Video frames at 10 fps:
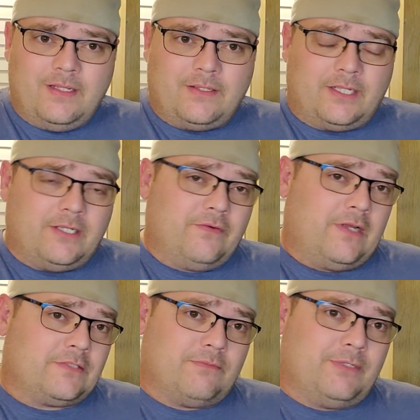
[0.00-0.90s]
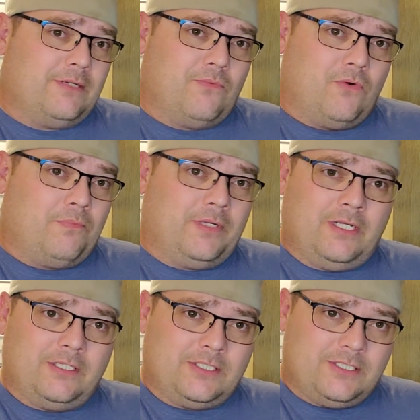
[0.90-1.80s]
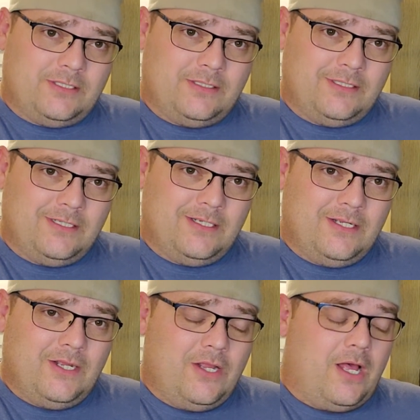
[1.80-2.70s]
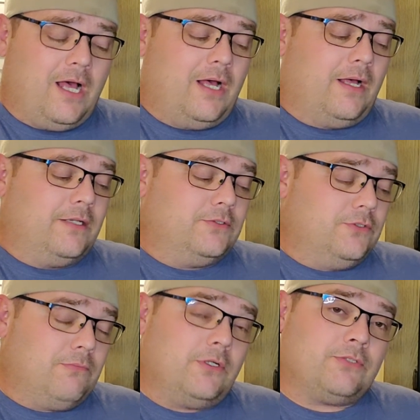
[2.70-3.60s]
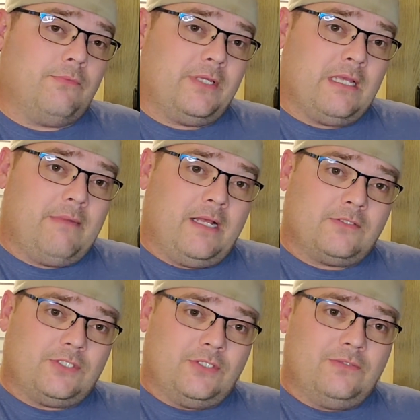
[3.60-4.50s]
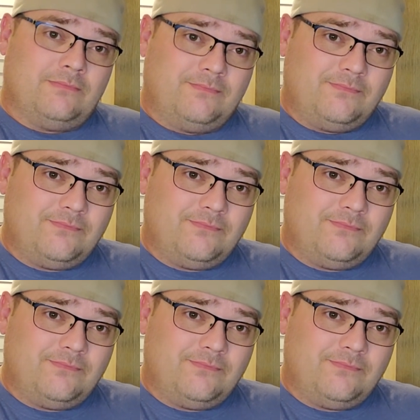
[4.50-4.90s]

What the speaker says: Thank you guys for being War Pugs. New merch will be coming out soon.